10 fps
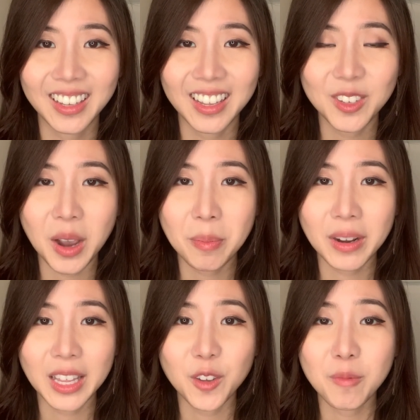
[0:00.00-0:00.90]
And so I
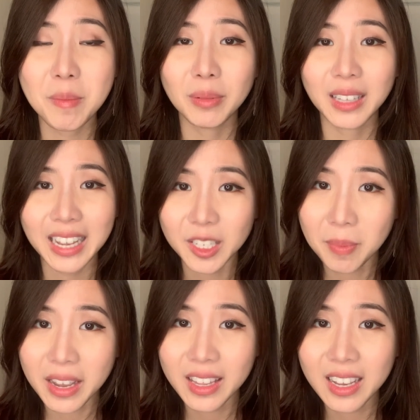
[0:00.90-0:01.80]
pray that you've been blessed
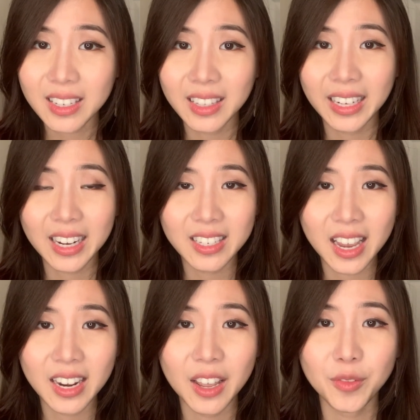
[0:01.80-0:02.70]
by this. And like I
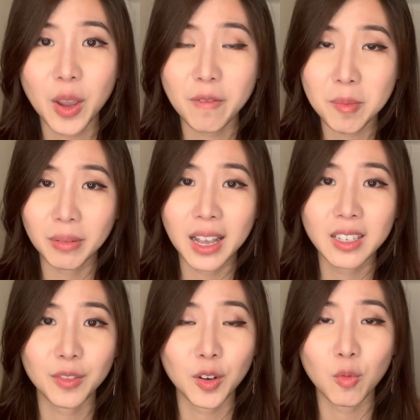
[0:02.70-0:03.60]
said, if you haven't
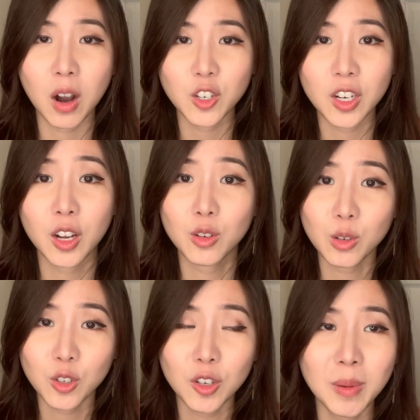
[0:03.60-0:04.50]
blessed, if you're watching on
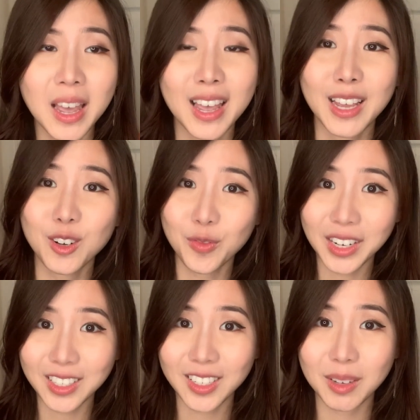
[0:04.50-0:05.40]
YouTube, don't
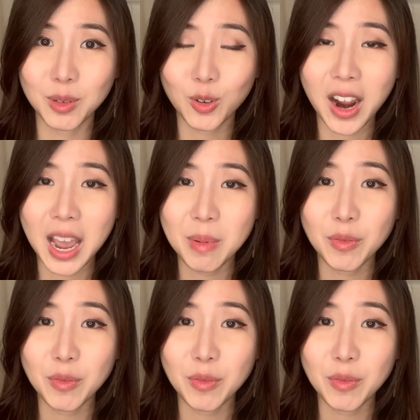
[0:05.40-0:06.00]
forget to subscribe.